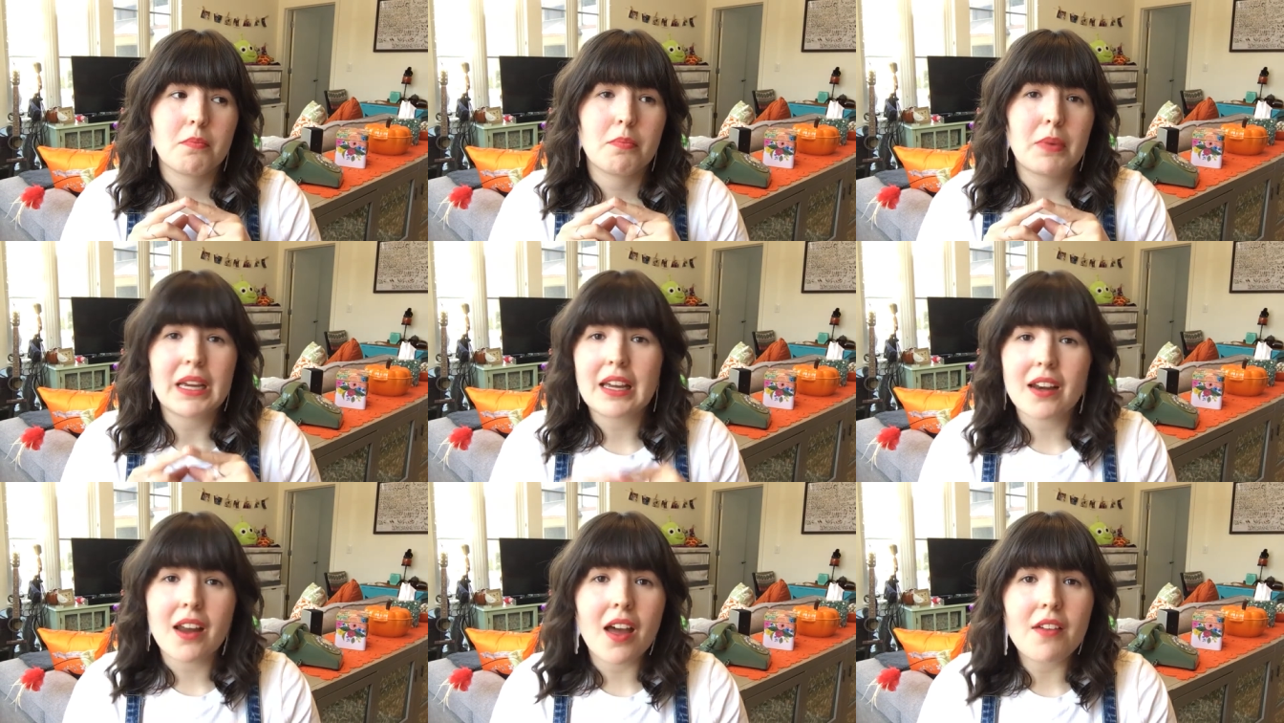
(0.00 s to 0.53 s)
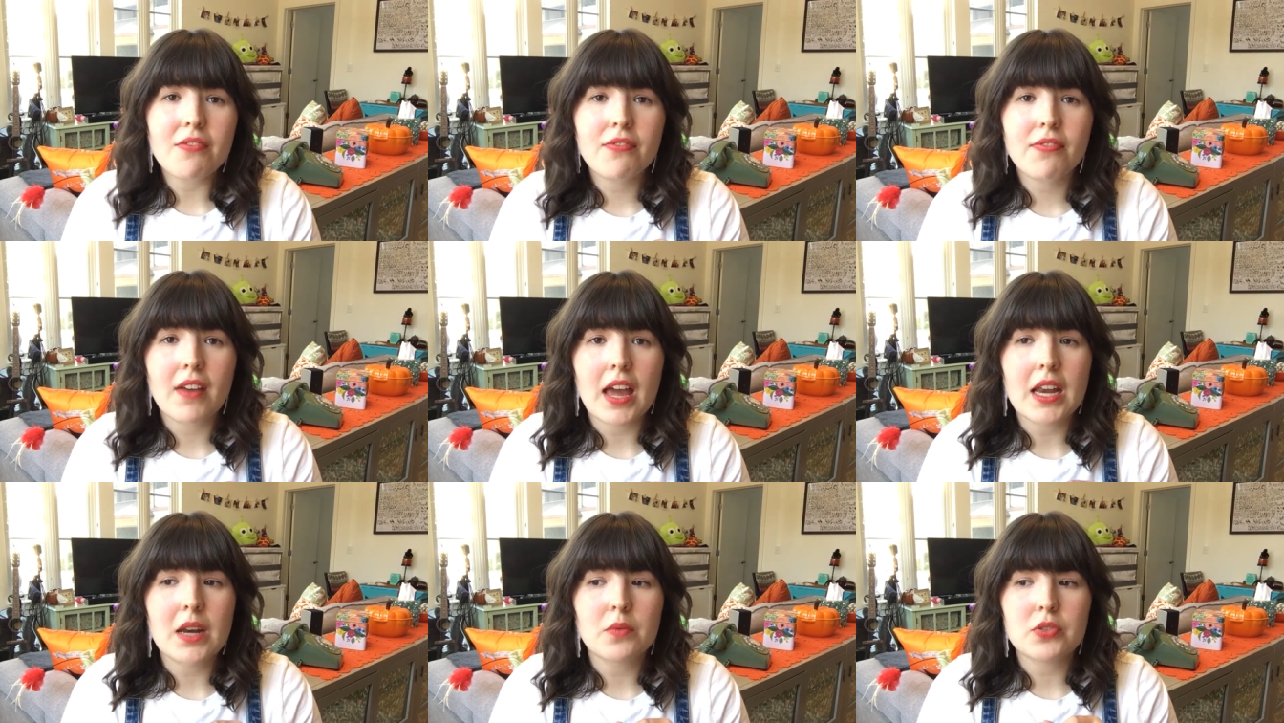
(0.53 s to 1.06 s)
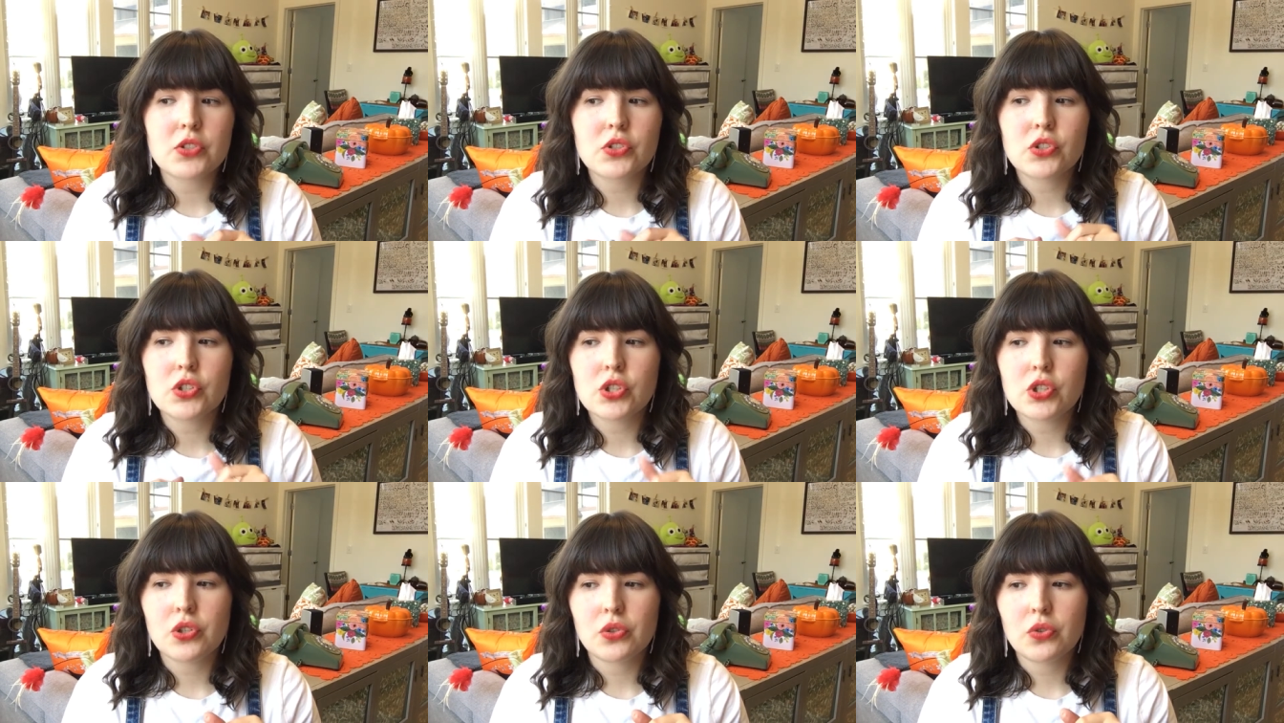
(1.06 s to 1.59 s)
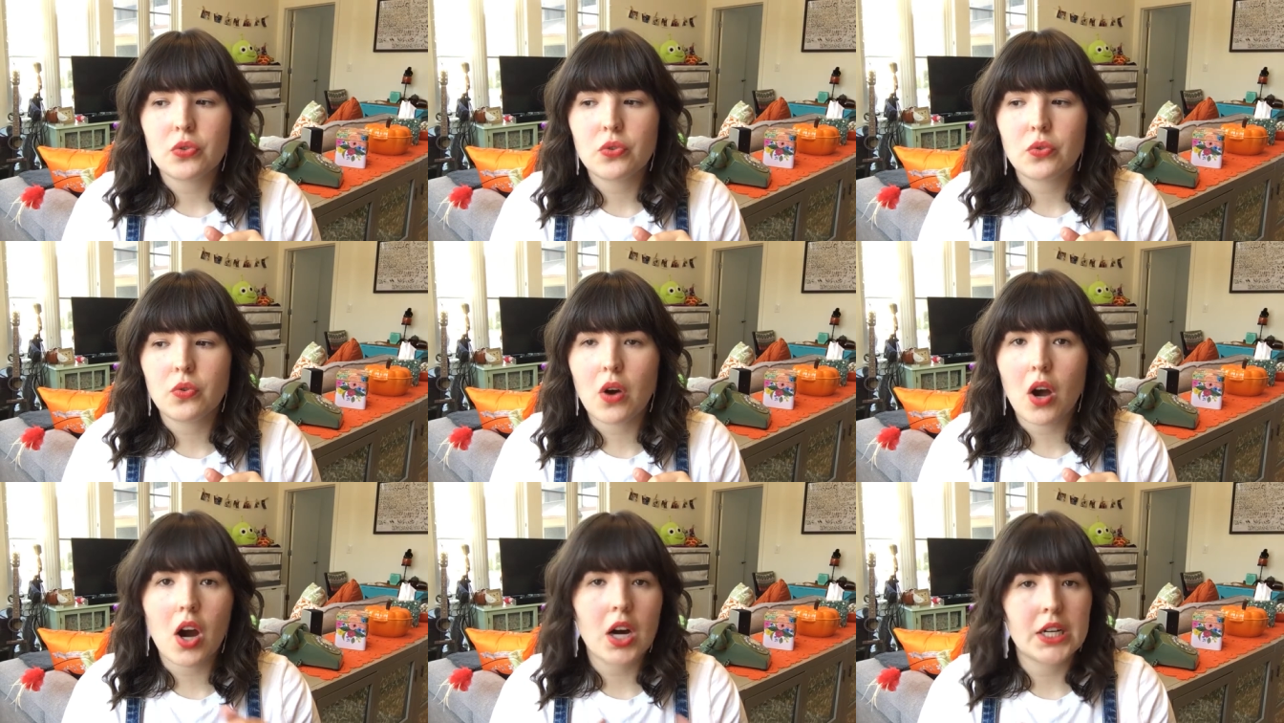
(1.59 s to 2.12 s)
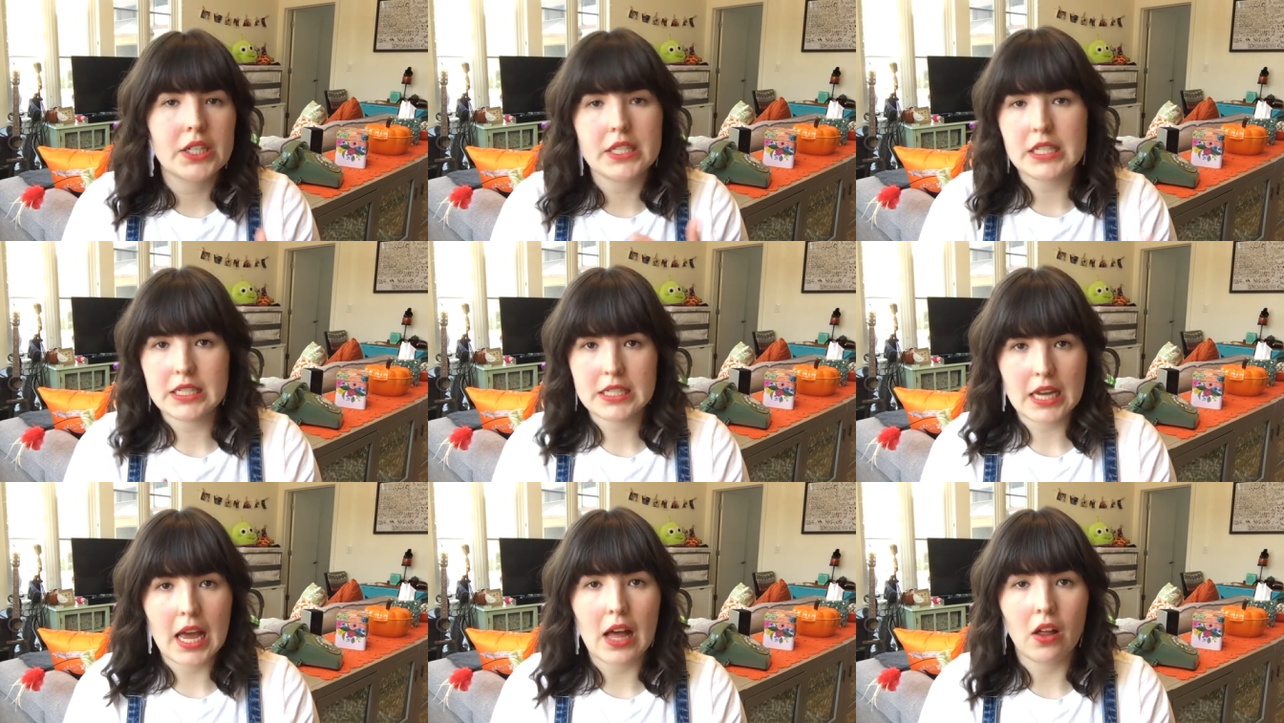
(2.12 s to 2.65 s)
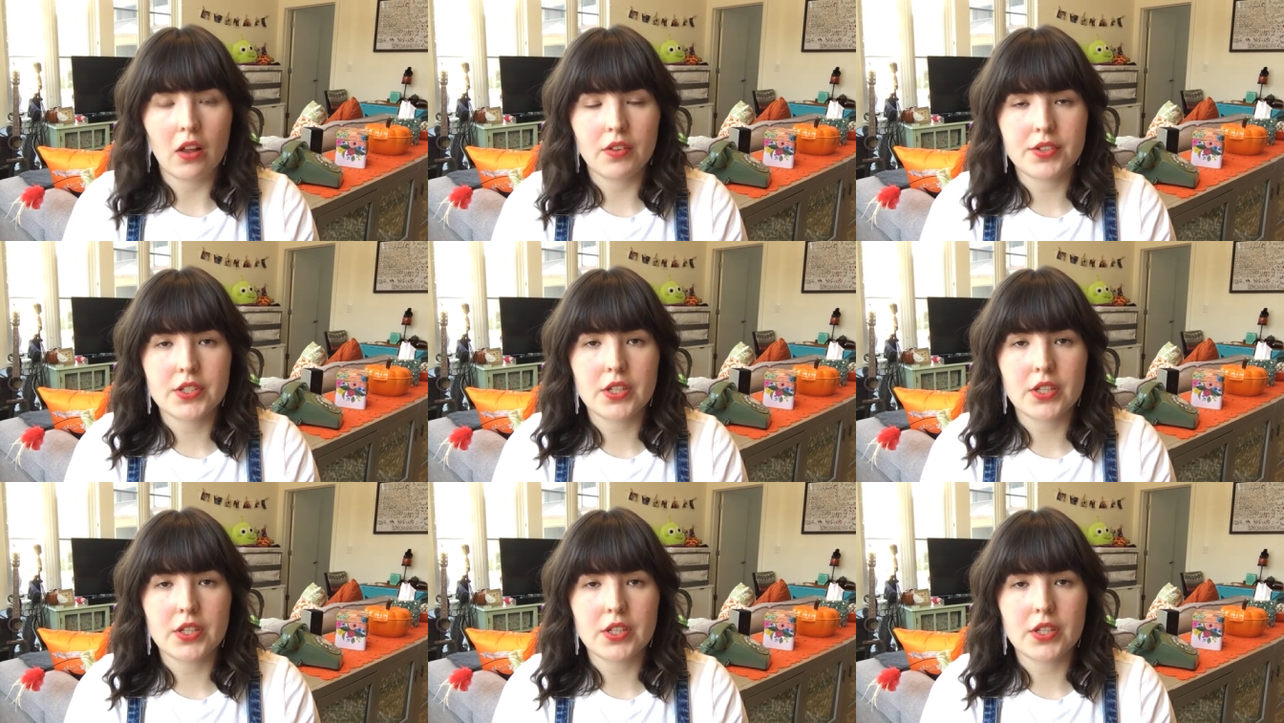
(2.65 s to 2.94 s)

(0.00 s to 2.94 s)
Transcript: big enough, and it was too hard to tell.